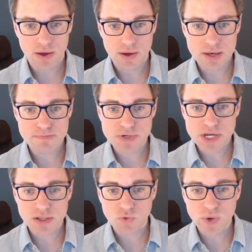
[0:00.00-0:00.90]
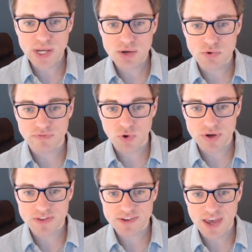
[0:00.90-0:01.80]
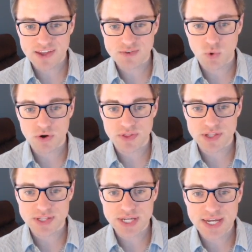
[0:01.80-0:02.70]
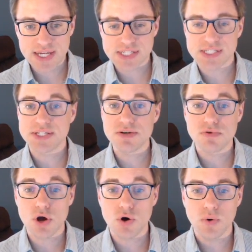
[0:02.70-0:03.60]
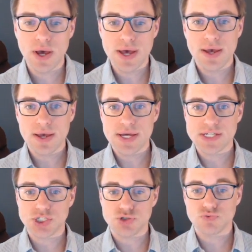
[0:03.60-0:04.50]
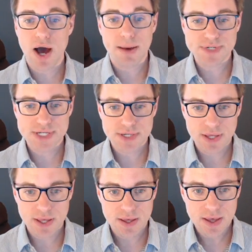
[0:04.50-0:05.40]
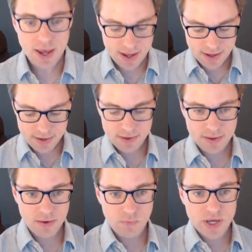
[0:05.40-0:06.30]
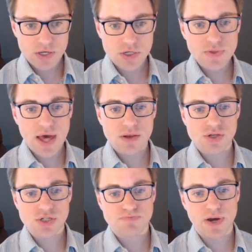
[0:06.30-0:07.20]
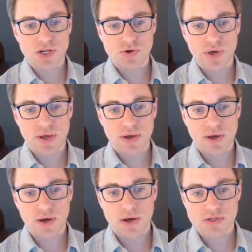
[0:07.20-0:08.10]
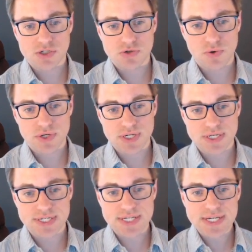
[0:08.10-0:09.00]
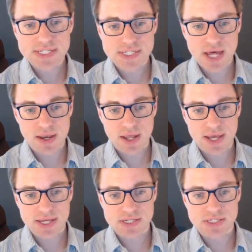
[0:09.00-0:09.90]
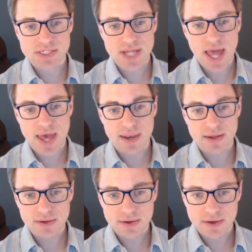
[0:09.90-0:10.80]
In particular, we need to avoid this case where the leading 0 is dropped. And we can do that just by doing sort descending instead.